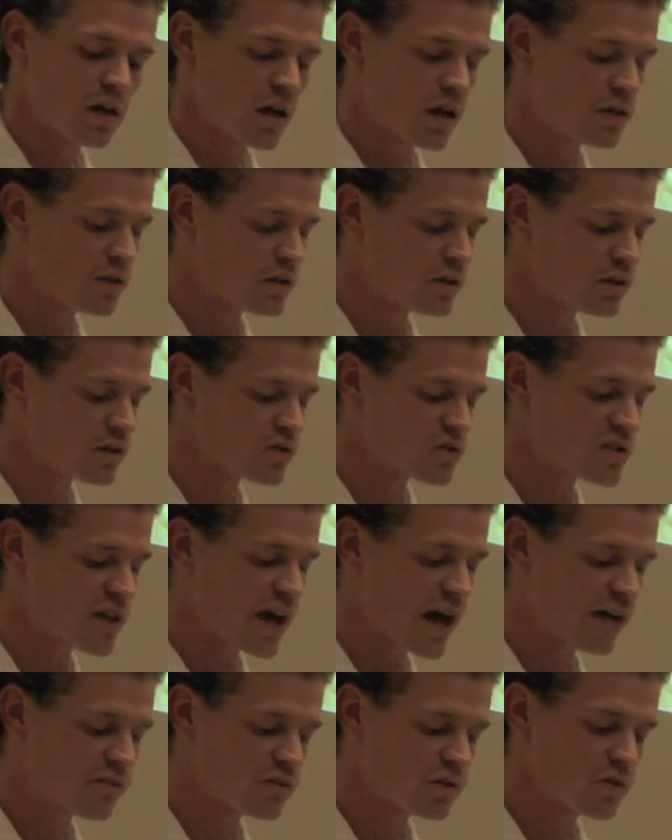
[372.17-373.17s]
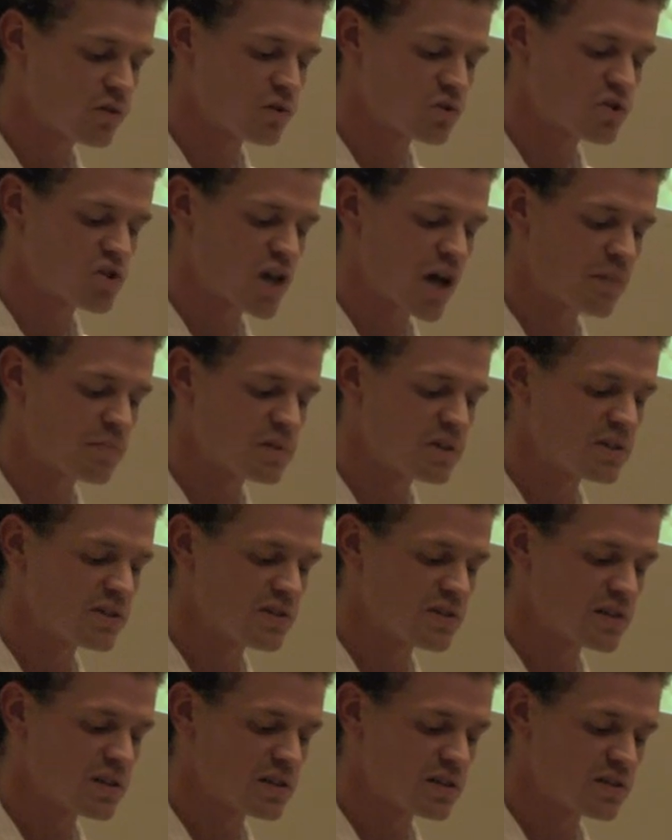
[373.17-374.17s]
in the years after those
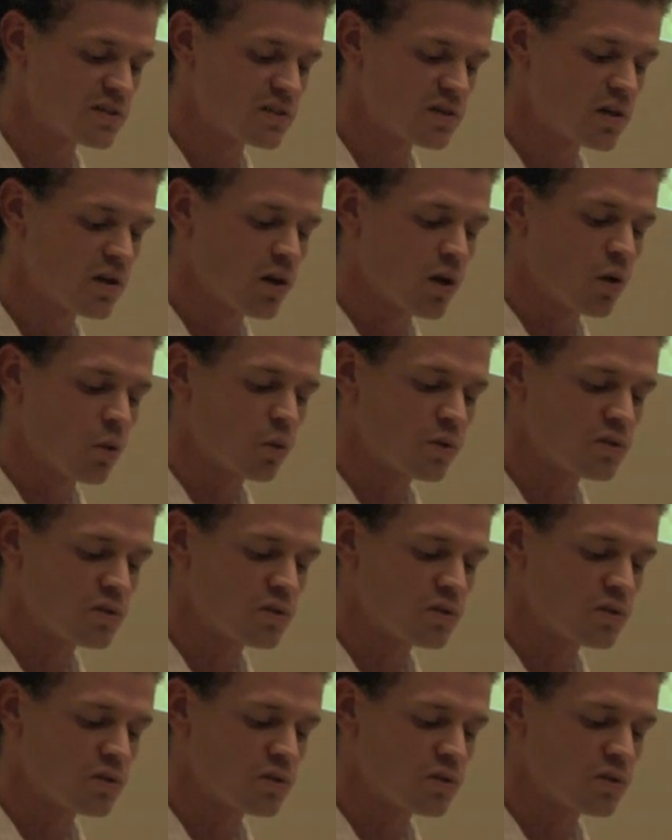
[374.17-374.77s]
Japanese cities